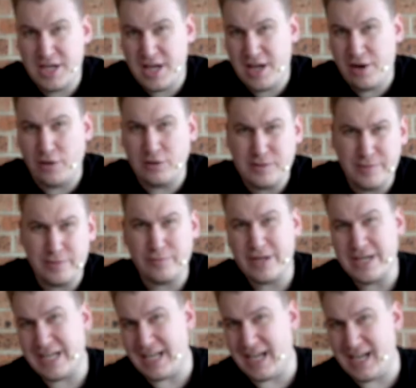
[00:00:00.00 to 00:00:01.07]
ultimate
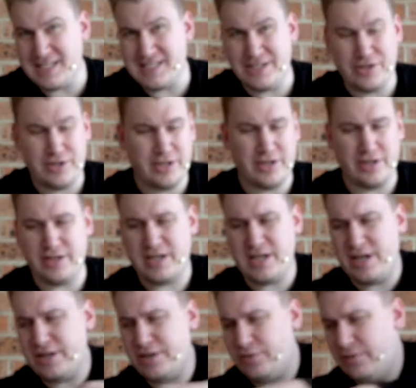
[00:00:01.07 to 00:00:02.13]
rare cards in Yu-Gi-Oh! They're
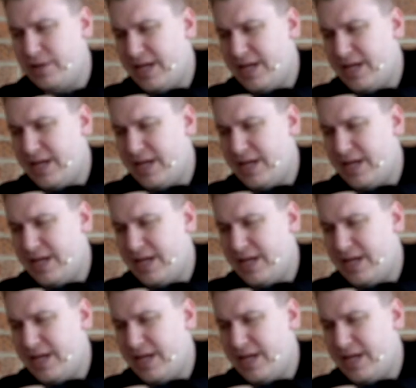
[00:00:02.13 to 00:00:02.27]
kind of cool.